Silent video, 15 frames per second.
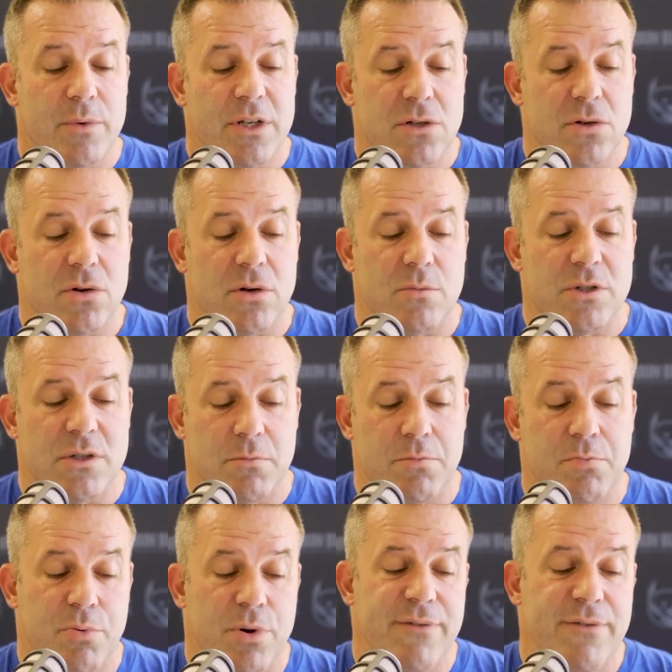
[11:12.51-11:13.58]
we talked was a
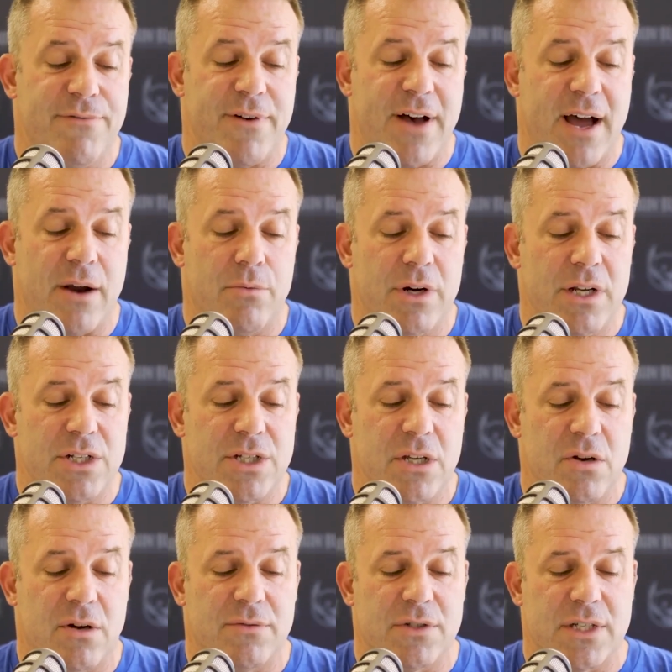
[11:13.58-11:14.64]
pretty far reaching
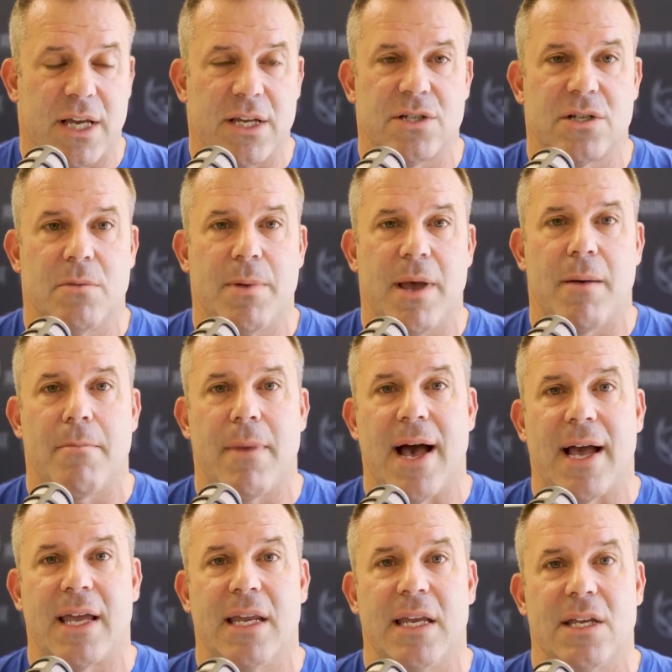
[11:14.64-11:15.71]
conversation about
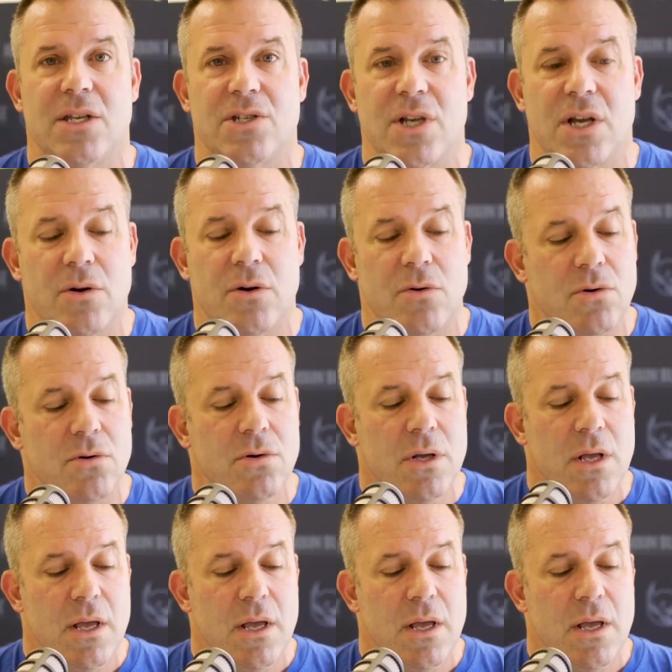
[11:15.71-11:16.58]
marketing in general,